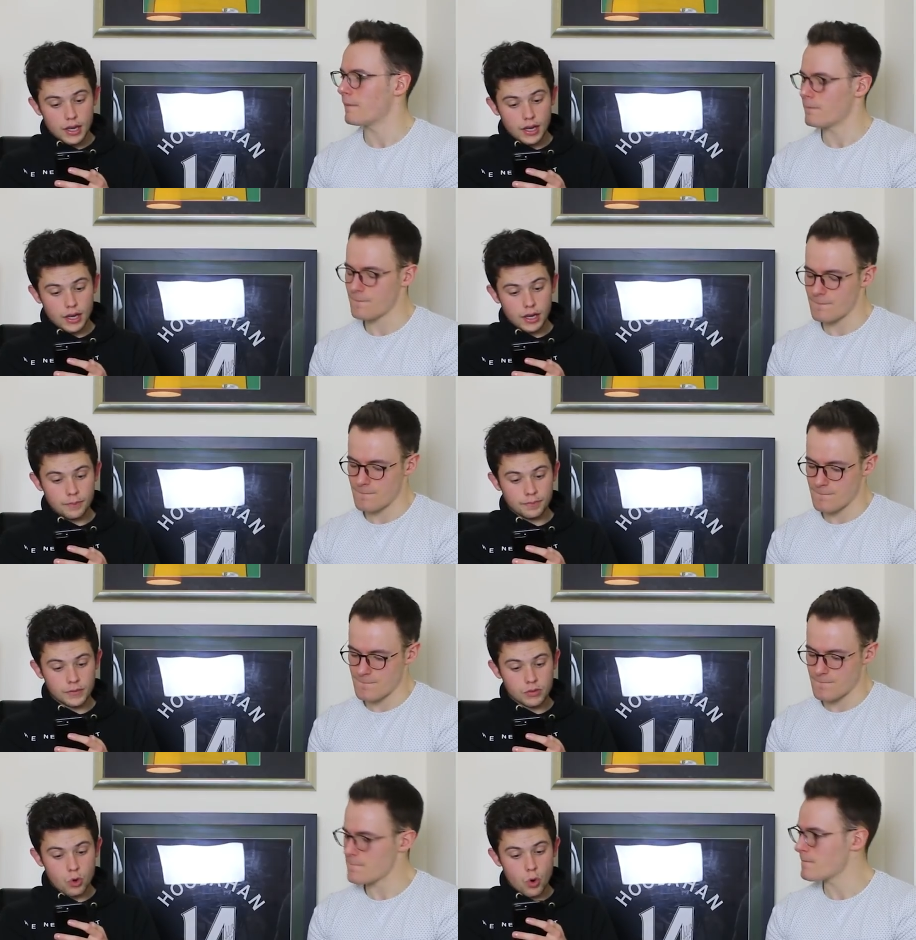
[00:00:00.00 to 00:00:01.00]

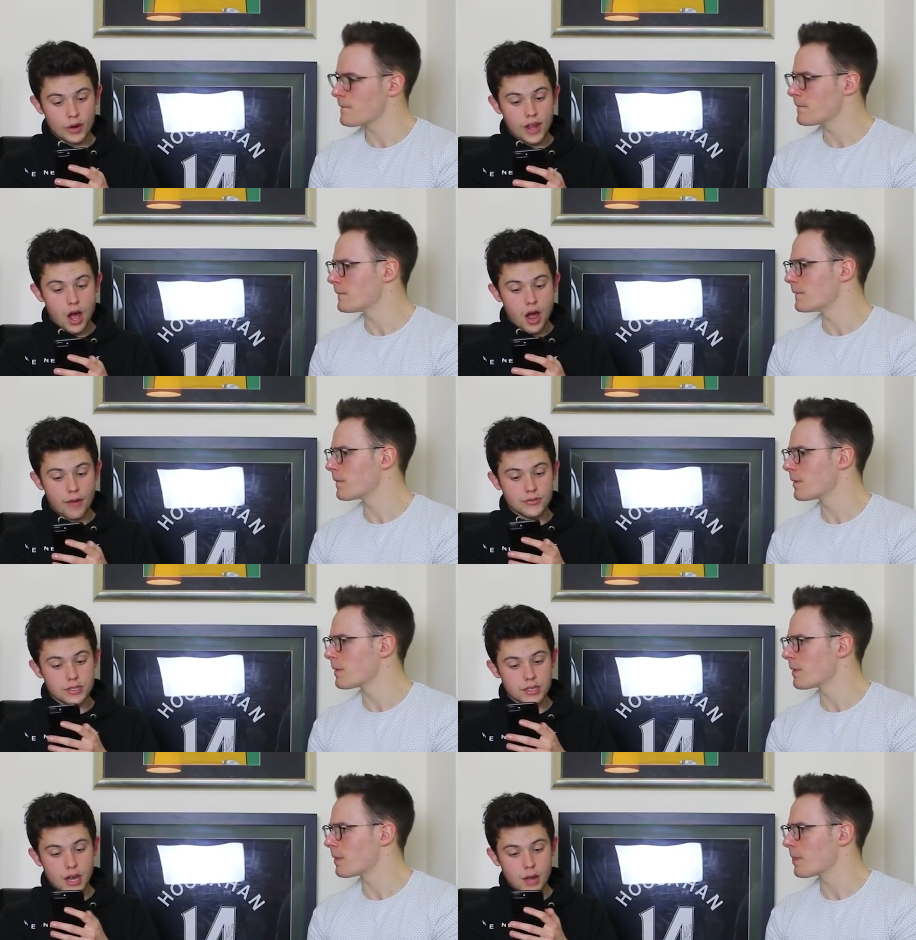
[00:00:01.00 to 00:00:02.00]
Speaker 1: Rory
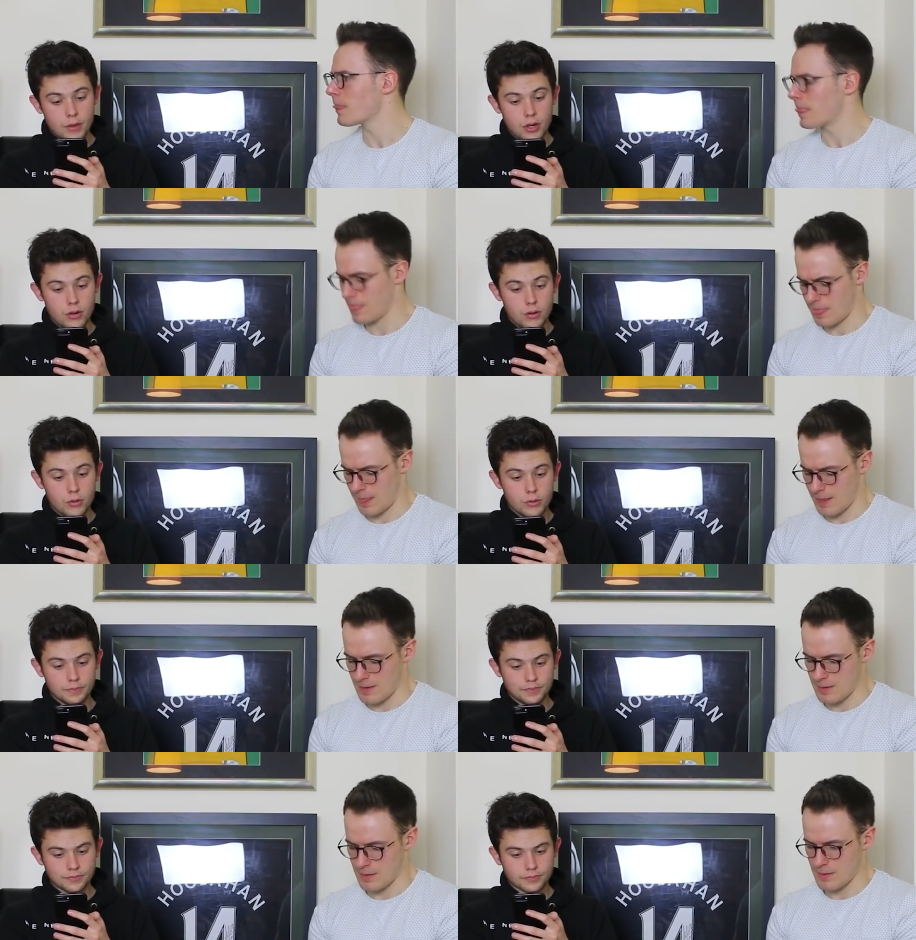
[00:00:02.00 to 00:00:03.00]
Ives, who
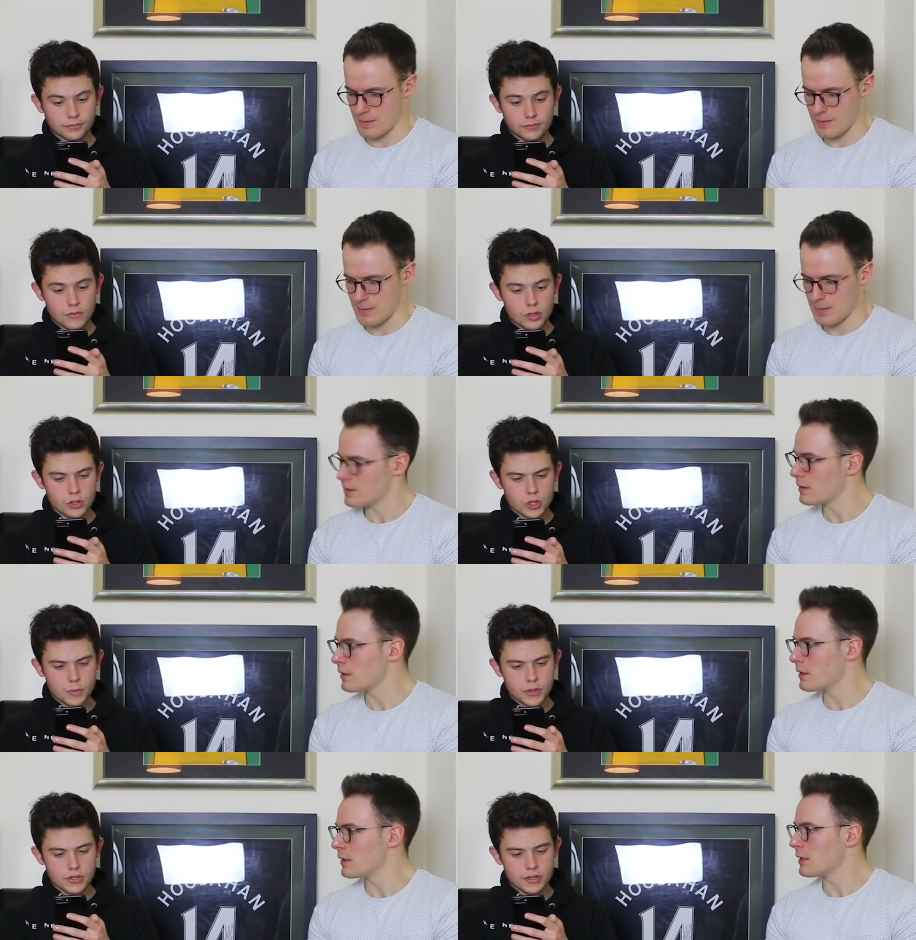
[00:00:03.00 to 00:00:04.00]

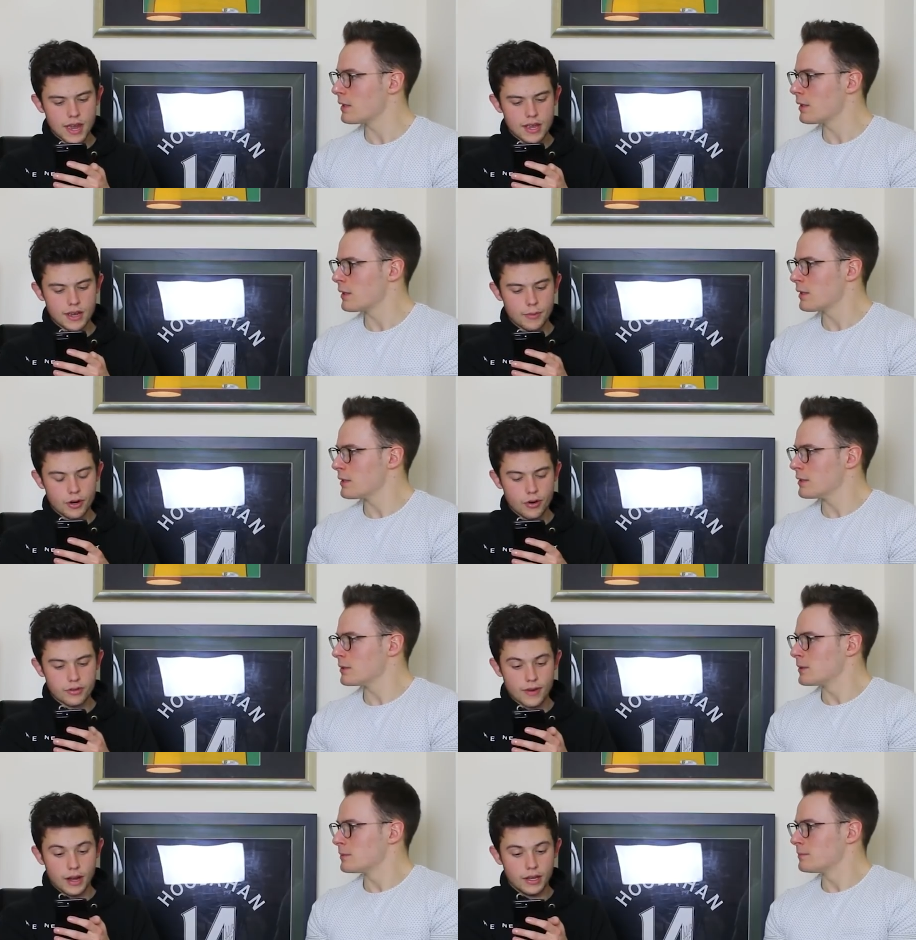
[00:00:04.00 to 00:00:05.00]
just puts, "Hey, I'm a
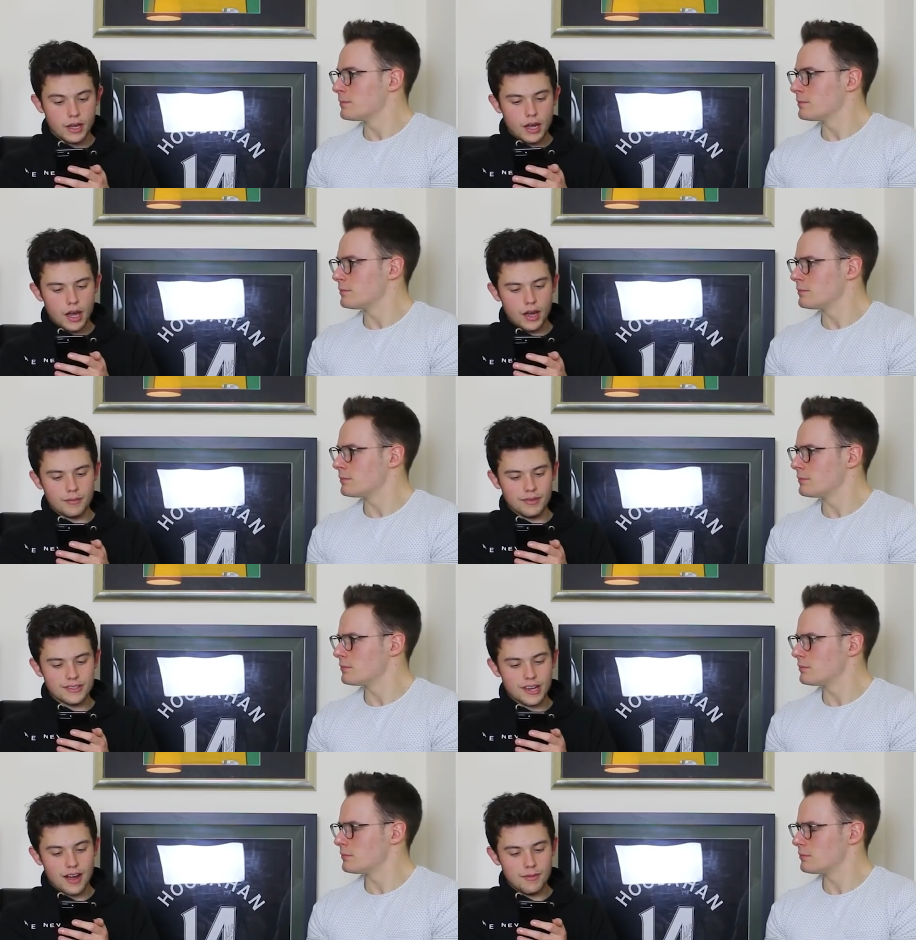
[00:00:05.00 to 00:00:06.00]
Norwich fan.
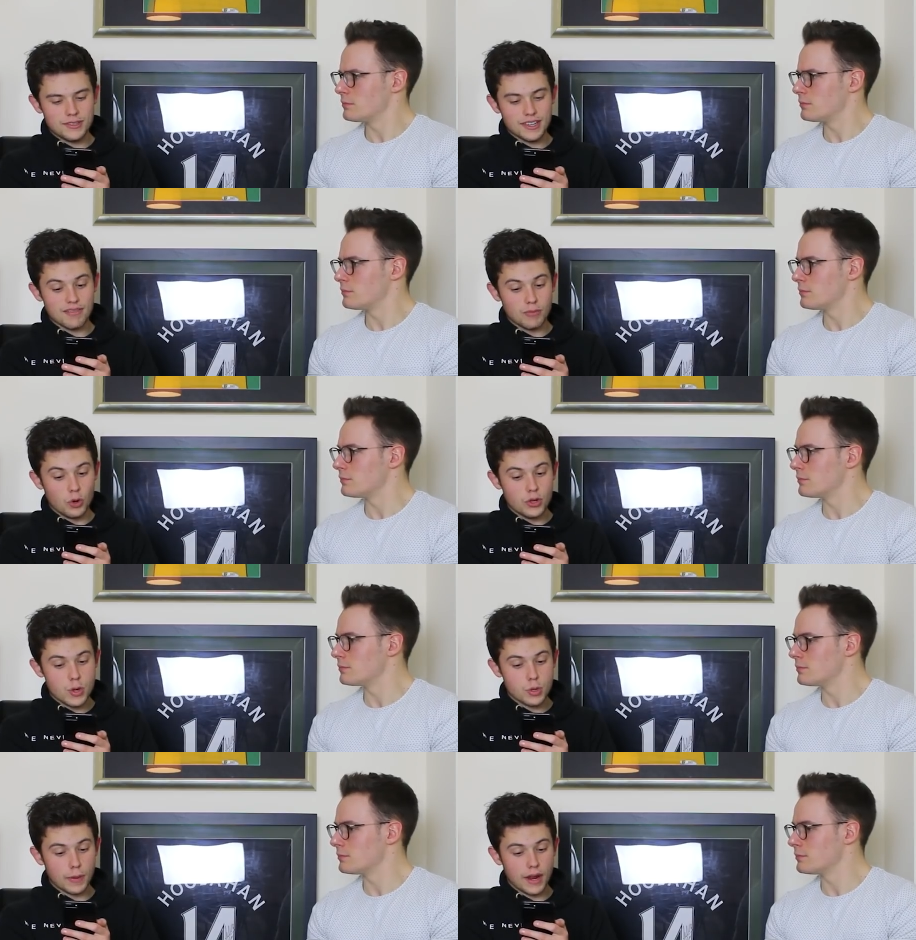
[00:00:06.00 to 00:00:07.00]
Time to give more
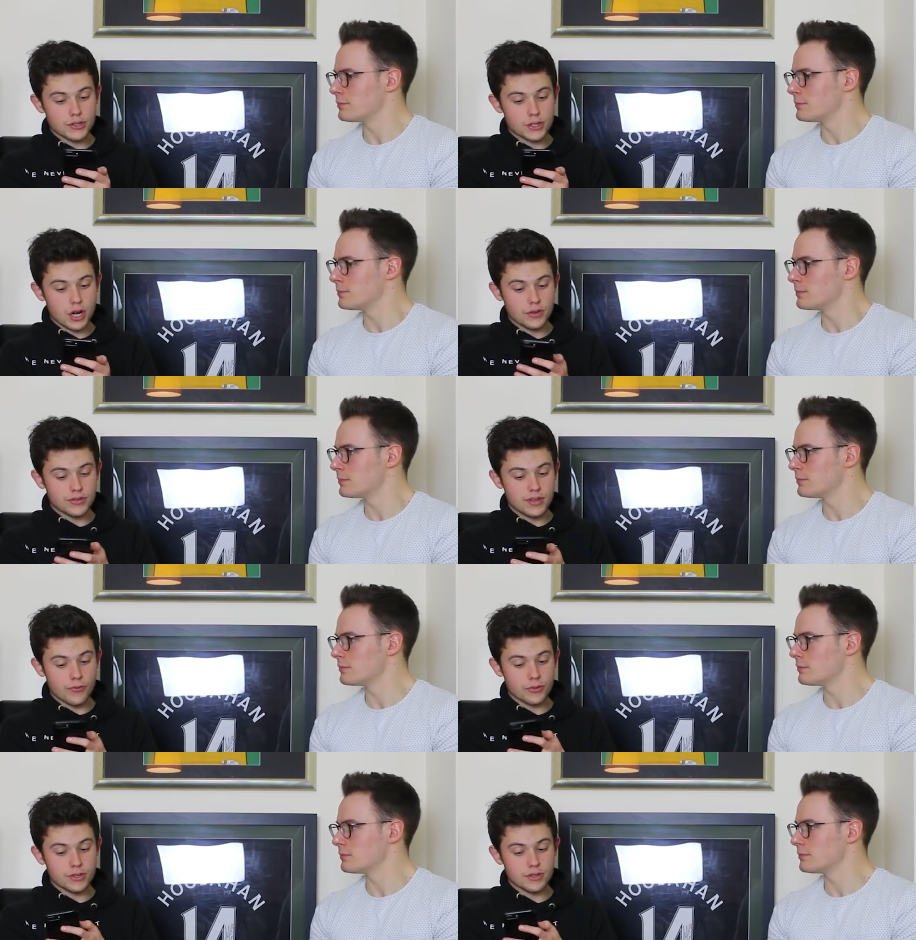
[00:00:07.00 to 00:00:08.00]
youth players a chance in
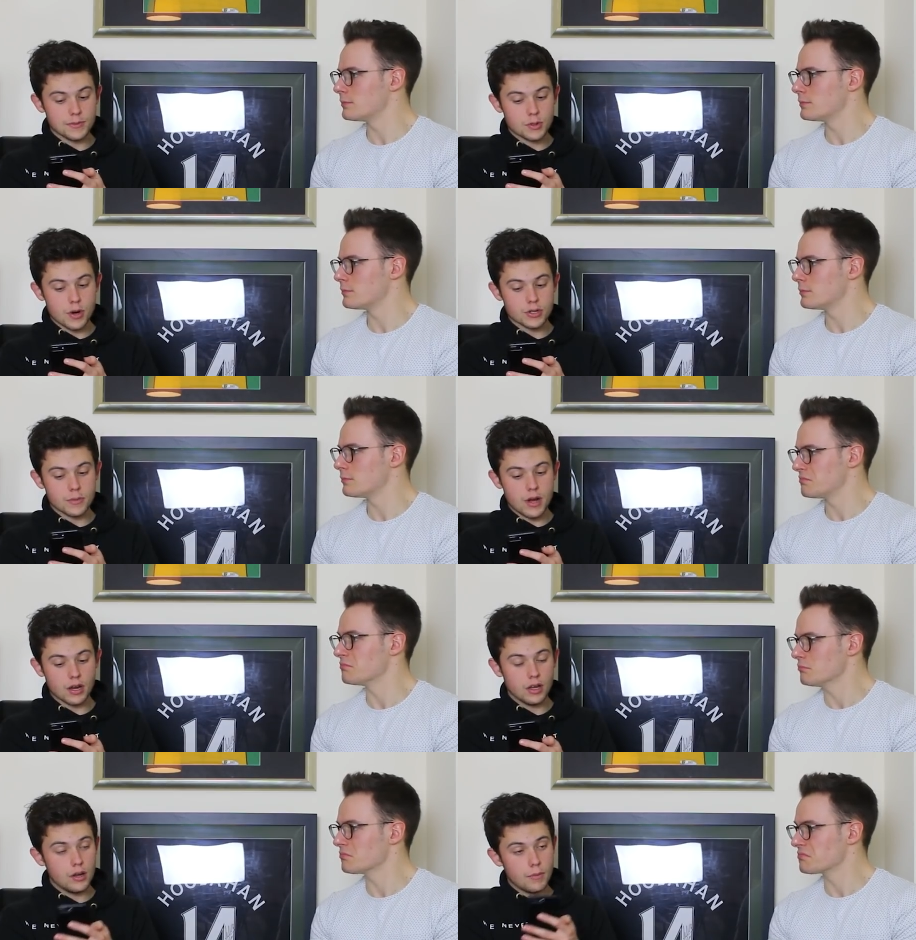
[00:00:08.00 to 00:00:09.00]
different systems?"
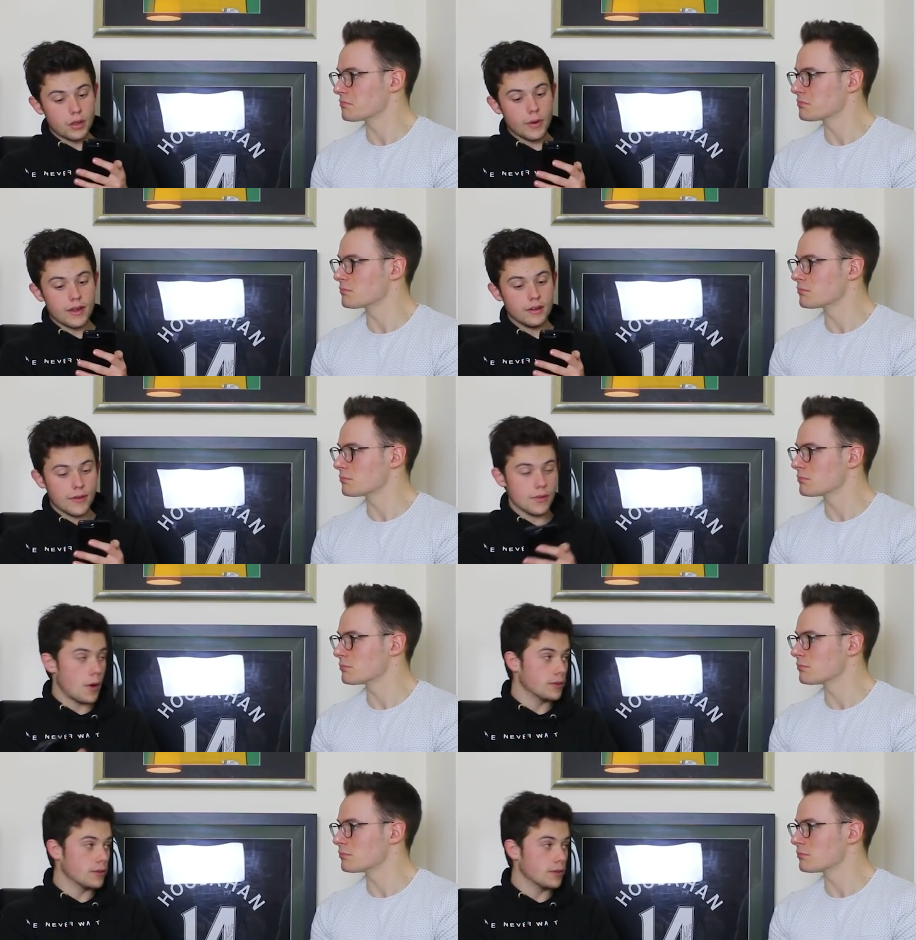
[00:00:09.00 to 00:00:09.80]
By the way, love the